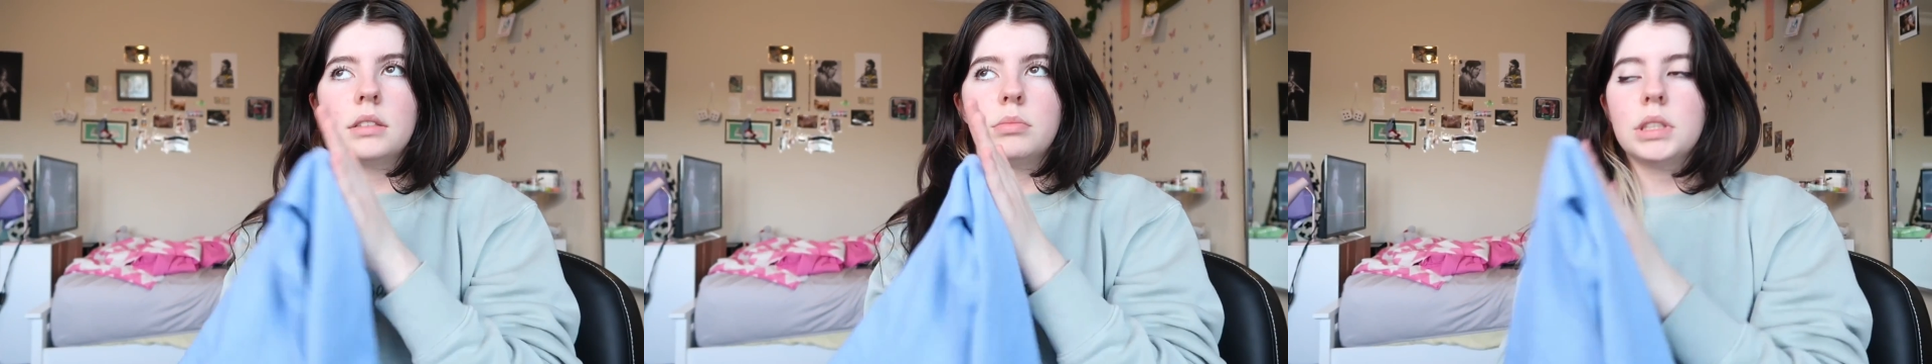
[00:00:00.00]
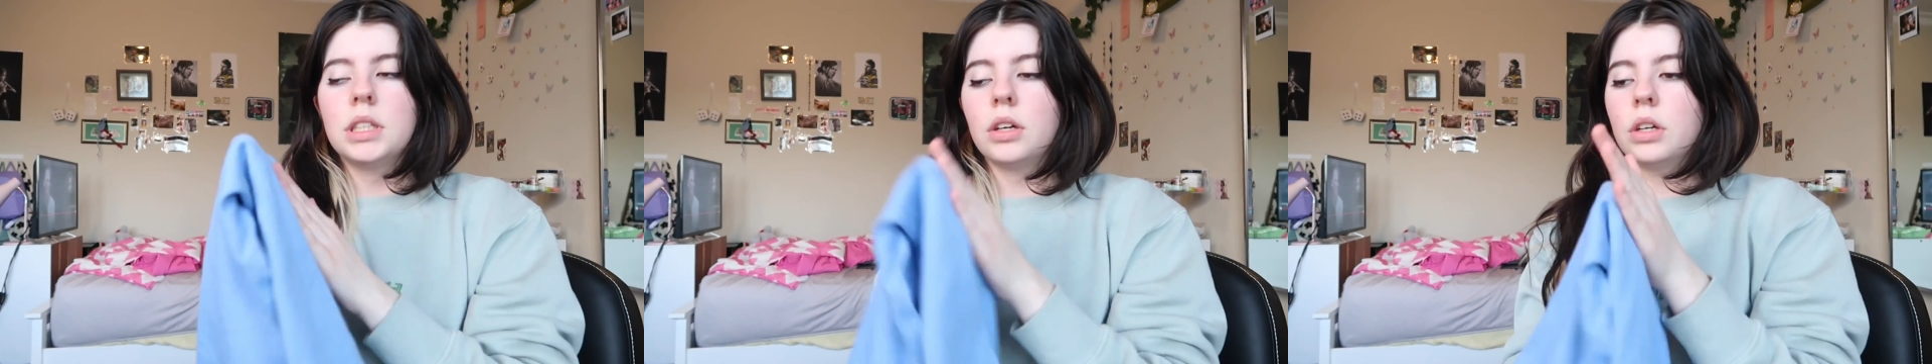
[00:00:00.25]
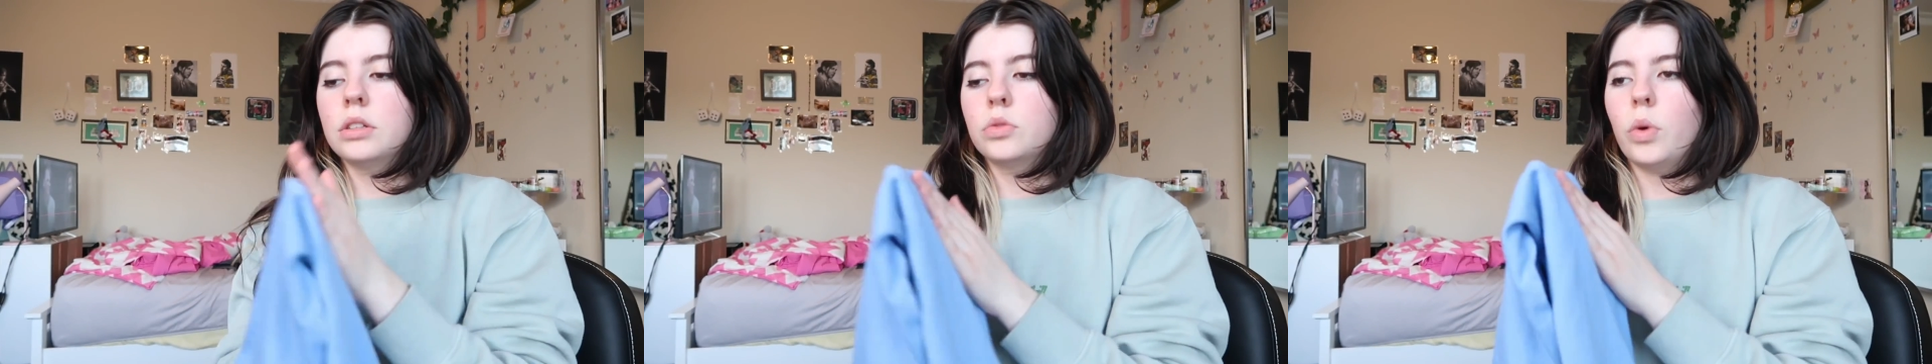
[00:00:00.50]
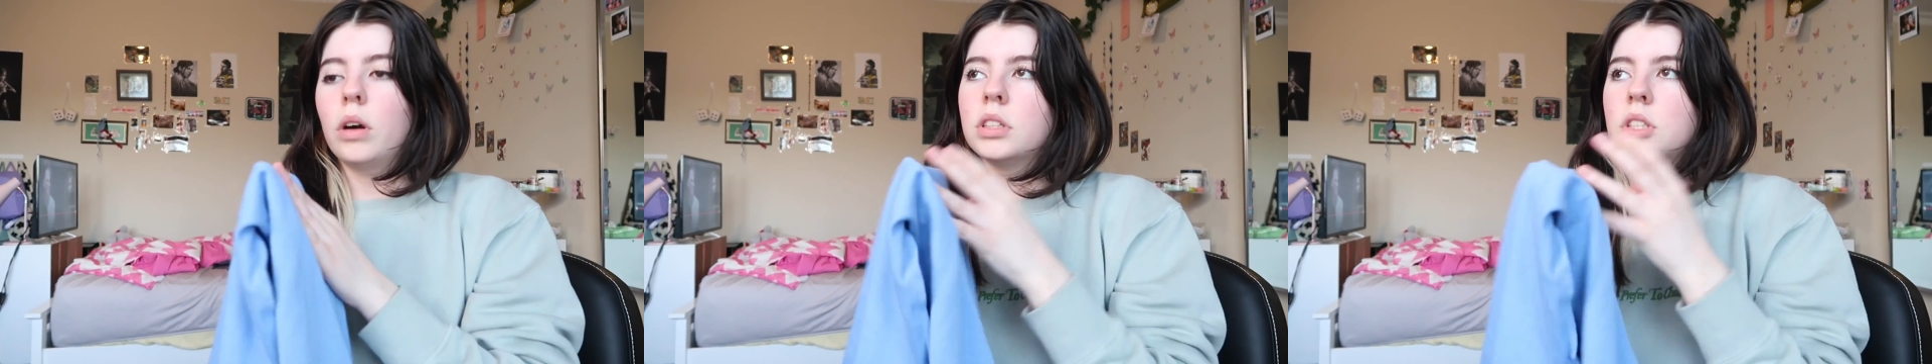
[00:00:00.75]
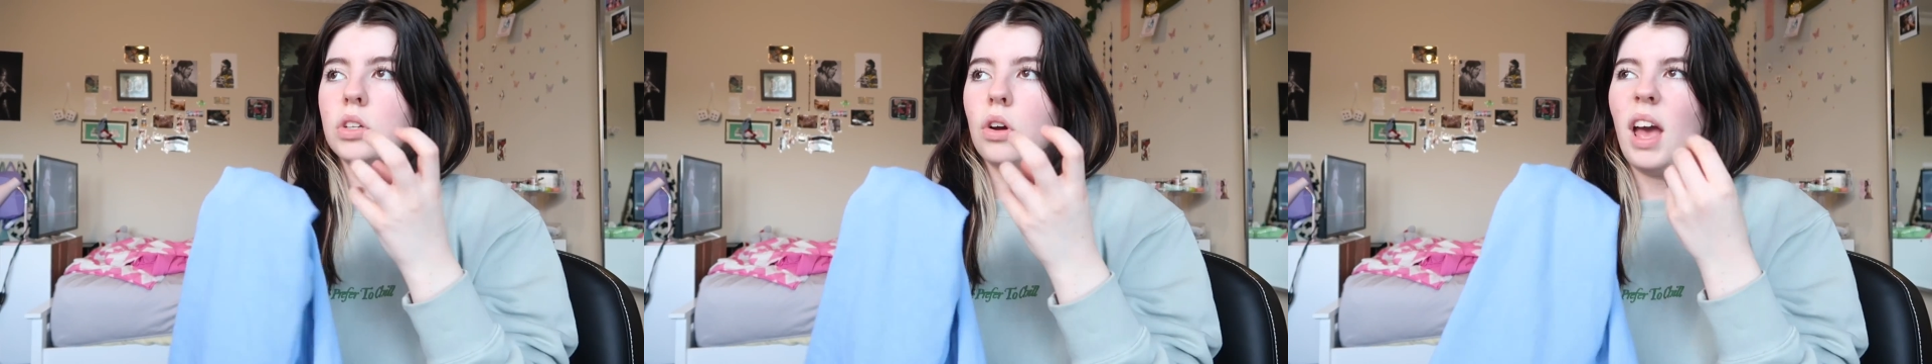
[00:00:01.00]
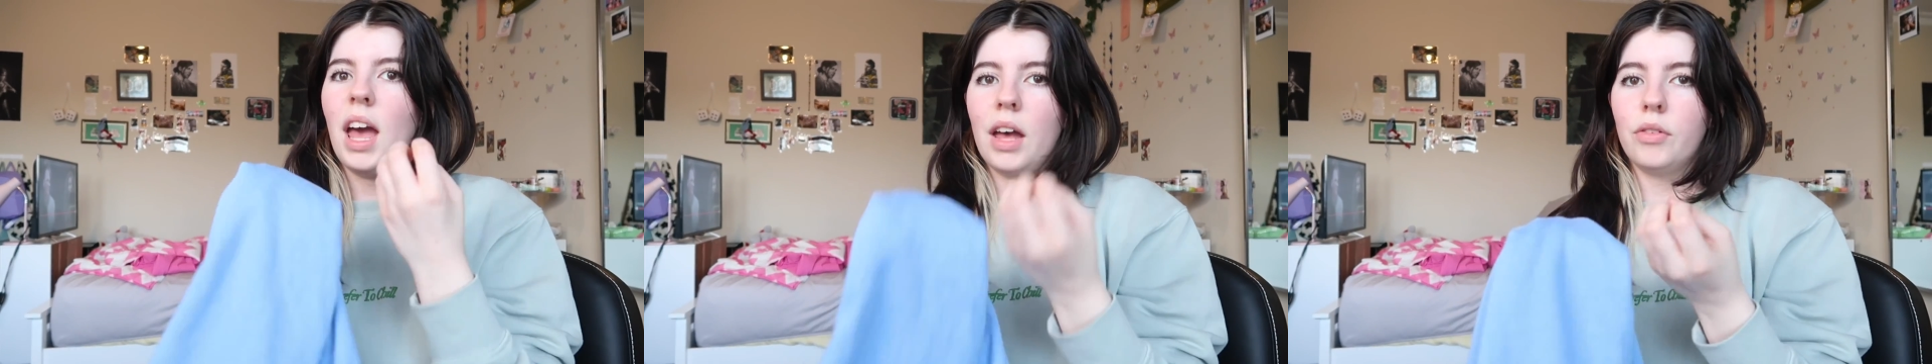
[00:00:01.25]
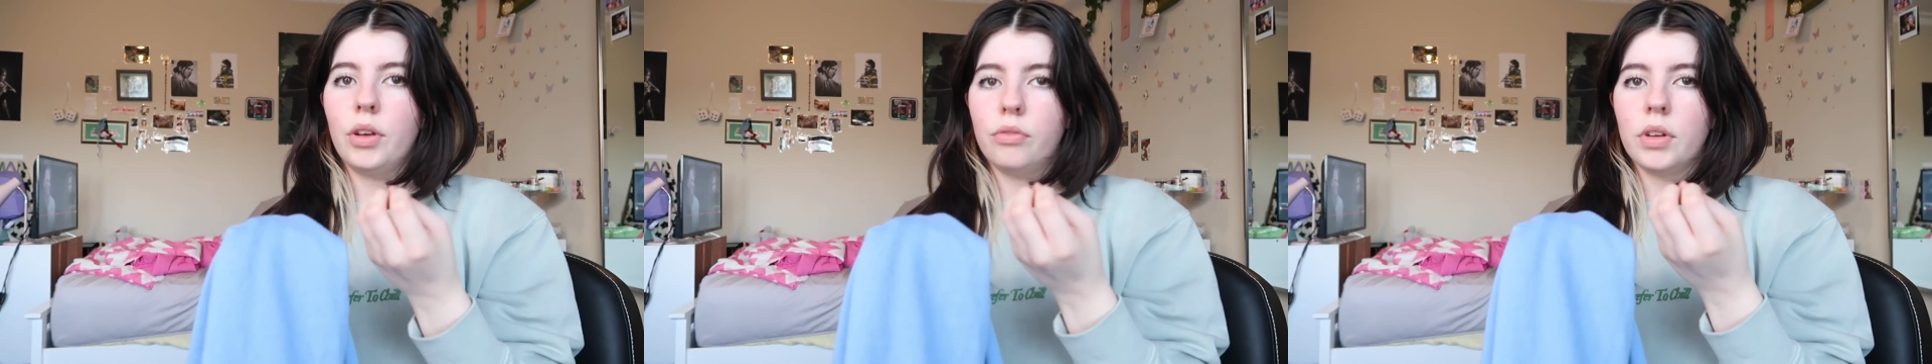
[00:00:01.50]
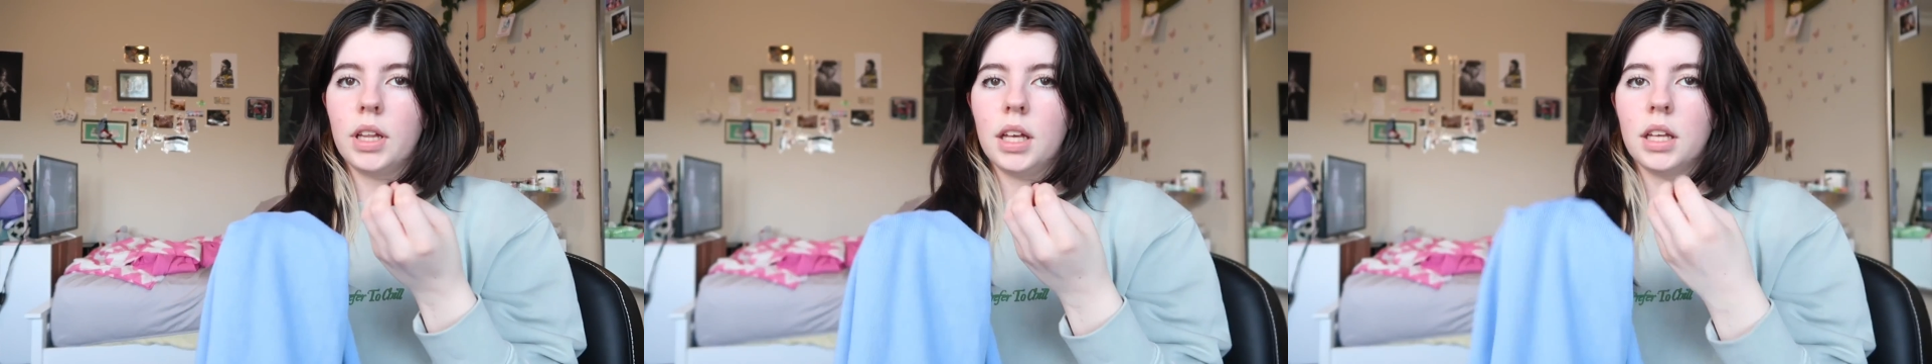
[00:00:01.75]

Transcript: material as well, it's not heavy feeling,